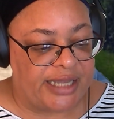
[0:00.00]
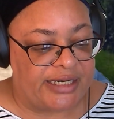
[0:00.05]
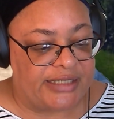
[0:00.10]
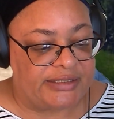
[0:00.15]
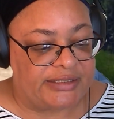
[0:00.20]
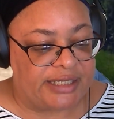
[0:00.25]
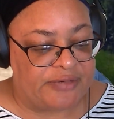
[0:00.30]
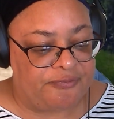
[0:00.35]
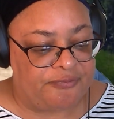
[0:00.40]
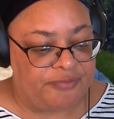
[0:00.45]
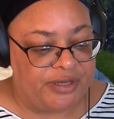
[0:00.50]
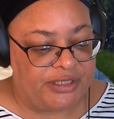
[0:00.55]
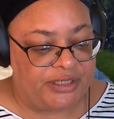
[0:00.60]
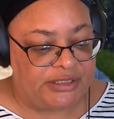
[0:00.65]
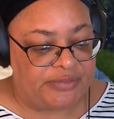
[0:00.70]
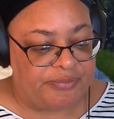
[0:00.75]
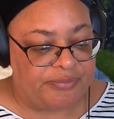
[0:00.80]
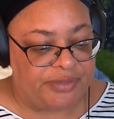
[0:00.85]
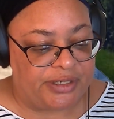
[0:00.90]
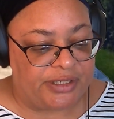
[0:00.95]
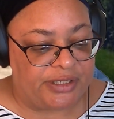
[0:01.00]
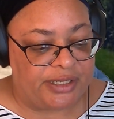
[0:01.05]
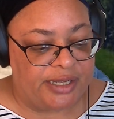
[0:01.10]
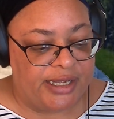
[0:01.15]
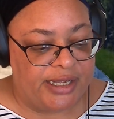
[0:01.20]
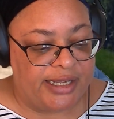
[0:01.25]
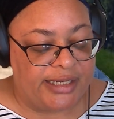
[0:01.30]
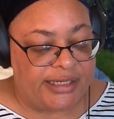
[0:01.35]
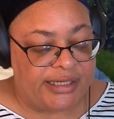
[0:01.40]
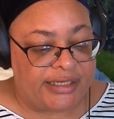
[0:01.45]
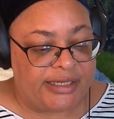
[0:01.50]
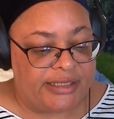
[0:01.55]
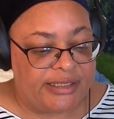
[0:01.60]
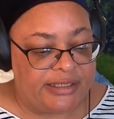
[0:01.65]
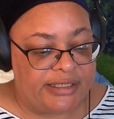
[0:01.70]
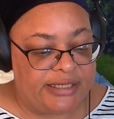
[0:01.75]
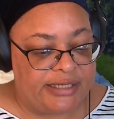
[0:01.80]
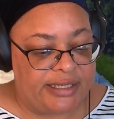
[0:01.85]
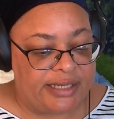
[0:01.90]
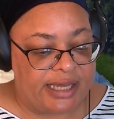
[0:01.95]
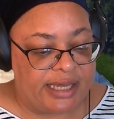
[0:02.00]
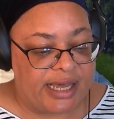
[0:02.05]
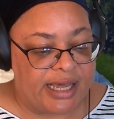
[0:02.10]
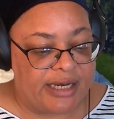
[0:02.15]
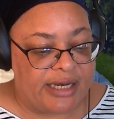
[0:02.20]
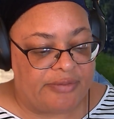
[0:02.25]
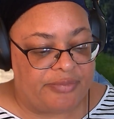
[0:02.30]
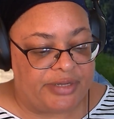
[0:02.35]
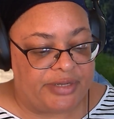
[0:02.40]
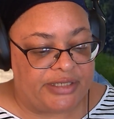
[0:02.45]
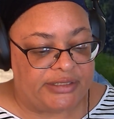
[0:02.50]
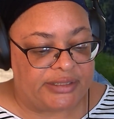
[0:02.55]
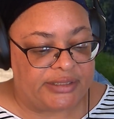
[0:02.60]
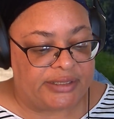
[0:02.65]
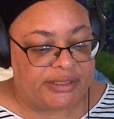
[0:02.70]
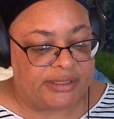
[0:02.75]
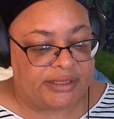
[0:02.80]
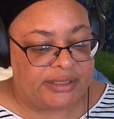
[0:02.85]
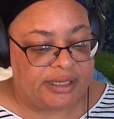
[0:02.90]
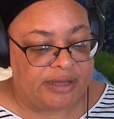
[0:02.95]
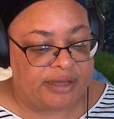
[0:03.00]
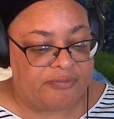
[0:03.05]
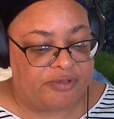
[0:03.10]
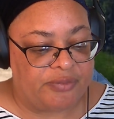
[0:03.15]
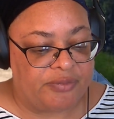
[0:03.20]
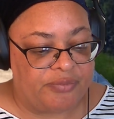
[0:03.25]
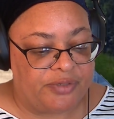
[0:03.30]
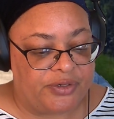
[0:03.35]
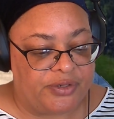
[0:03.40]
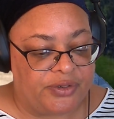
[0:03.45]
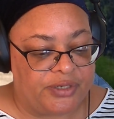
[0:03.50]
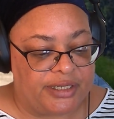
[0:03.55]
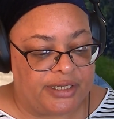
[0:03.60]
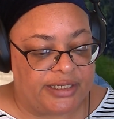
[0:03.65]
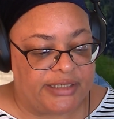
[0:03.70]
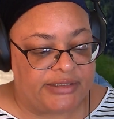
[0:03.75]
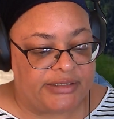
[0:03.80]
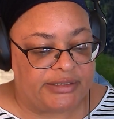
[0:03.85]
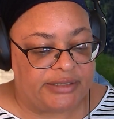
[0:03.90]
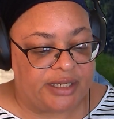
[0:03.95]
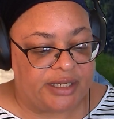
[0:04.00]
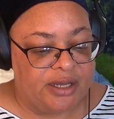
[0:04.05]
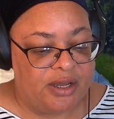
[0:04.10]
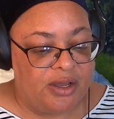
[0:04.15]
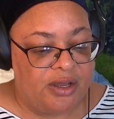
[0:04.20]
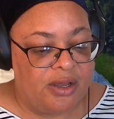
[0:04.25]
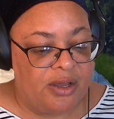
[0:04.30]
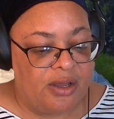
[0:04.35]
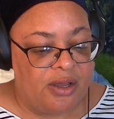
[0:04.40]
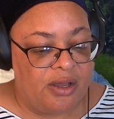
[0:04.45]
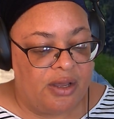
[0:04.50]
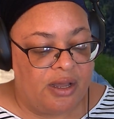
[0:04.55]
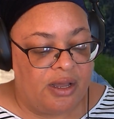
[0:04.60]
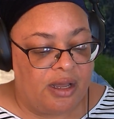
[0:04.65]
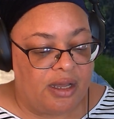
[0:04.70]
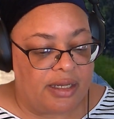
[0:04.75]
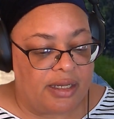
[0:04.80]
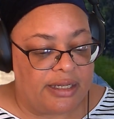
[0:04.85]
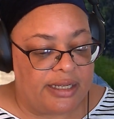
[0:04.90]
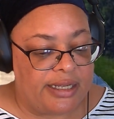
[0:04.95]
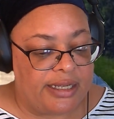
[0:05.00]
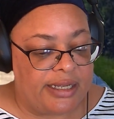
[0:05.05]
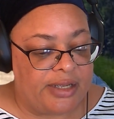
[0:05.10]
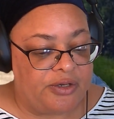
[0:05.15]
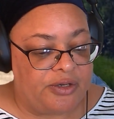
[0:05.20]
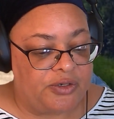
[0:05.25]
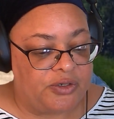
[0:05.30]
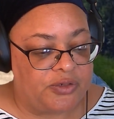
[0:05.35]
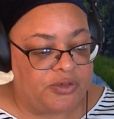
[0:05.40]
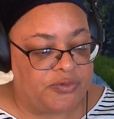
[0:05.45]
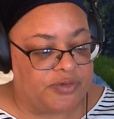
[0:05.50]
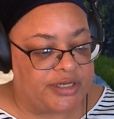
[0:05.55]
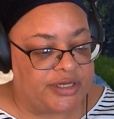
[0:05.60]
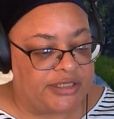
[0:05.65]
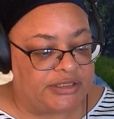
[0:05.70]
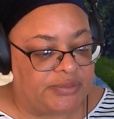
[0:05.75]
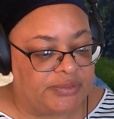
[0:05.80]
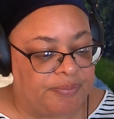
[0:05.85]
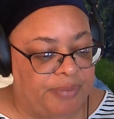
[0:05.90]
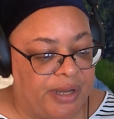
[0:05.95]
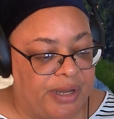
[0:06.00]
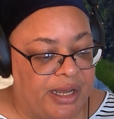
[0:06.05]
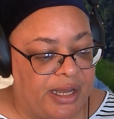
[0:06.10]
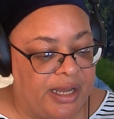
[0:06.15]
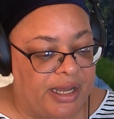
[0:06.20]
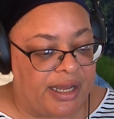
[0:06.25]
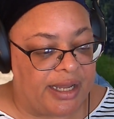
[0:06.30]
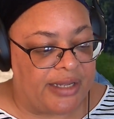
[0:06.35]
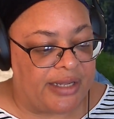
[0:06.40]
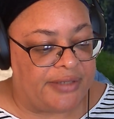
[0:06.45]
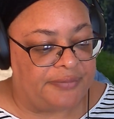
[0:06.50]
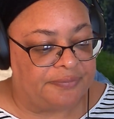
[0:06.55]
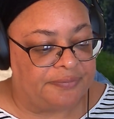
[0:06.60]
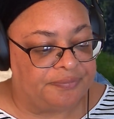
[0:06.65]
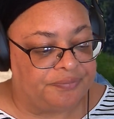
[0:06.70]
investment in the economies of the Middle East increased by